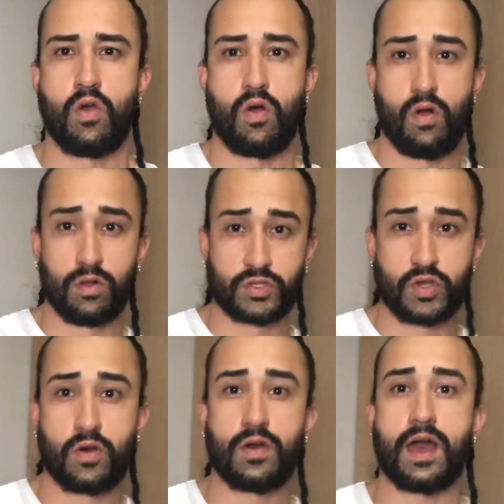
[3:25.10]

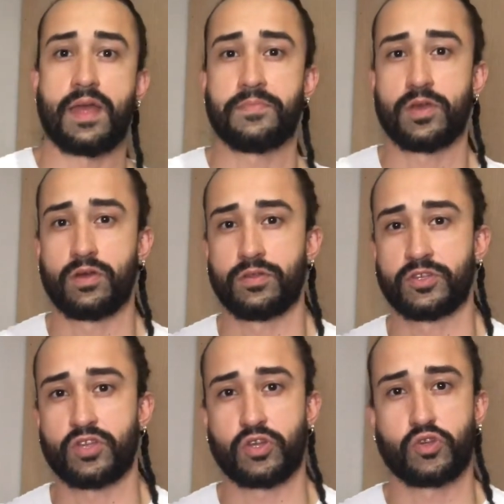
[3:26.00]
Also, add me on the
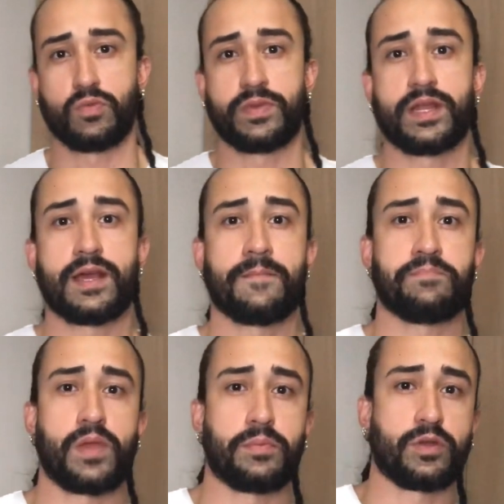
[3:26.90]
social media.
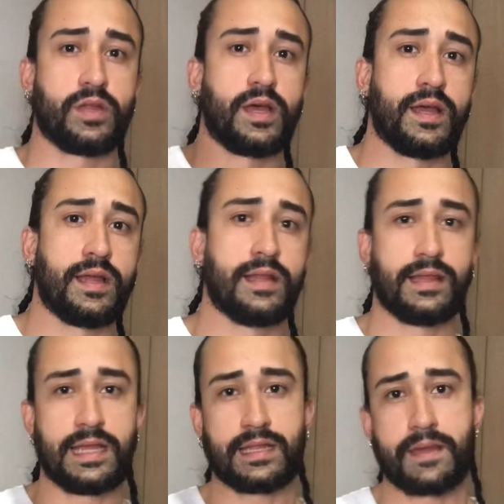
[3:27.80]
I'm gonna
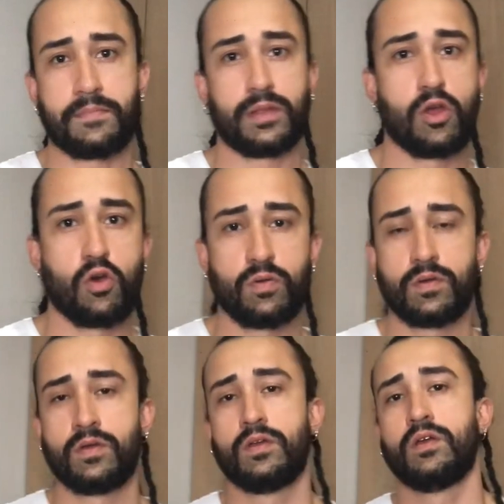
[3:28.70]
link them below
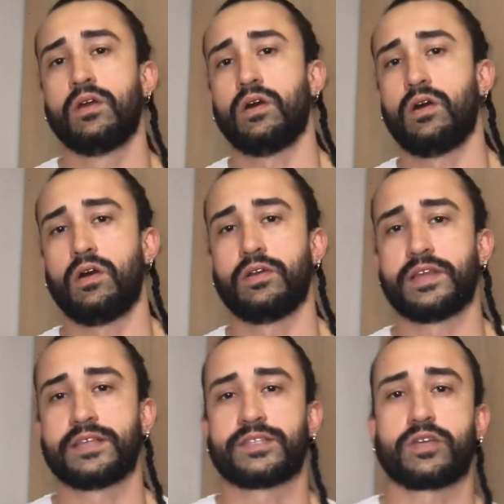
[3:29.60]
on
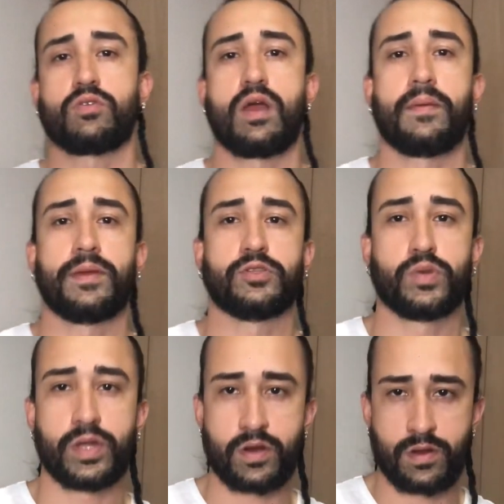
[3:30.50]
Instagram and
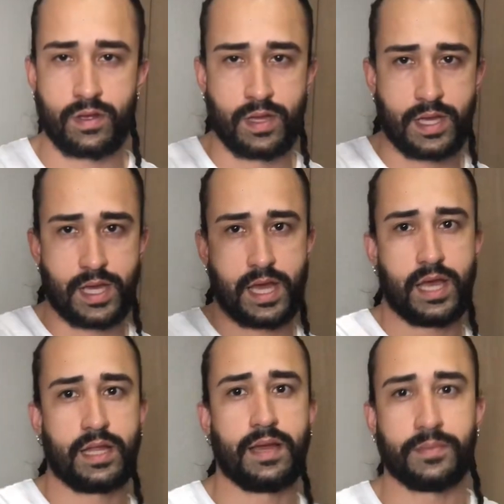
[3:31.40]
Twitter.
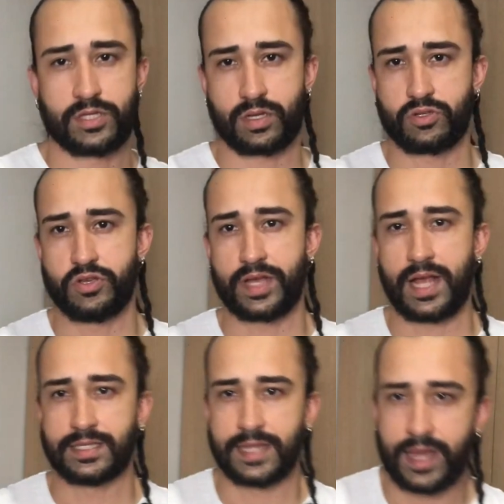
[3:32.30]
And I'm gonna talk to you
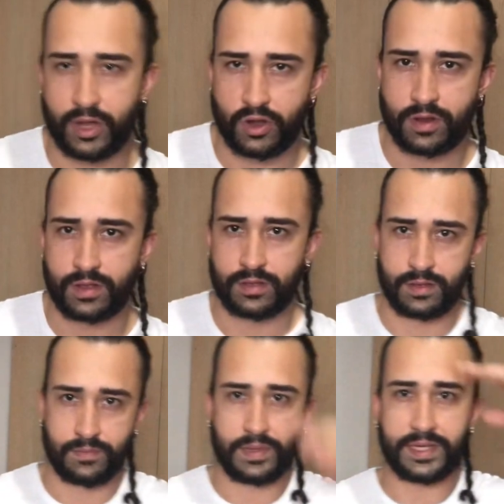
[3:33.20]
guys later.
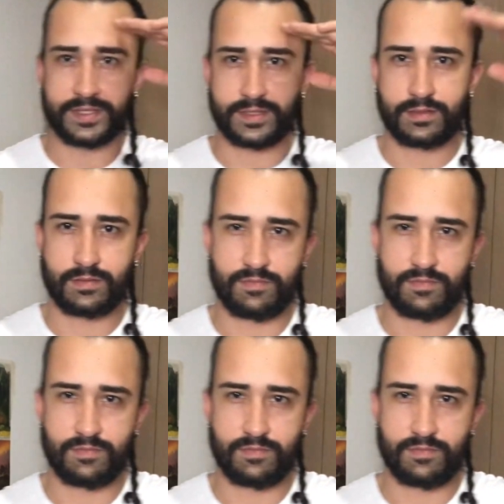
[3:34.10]
Peace.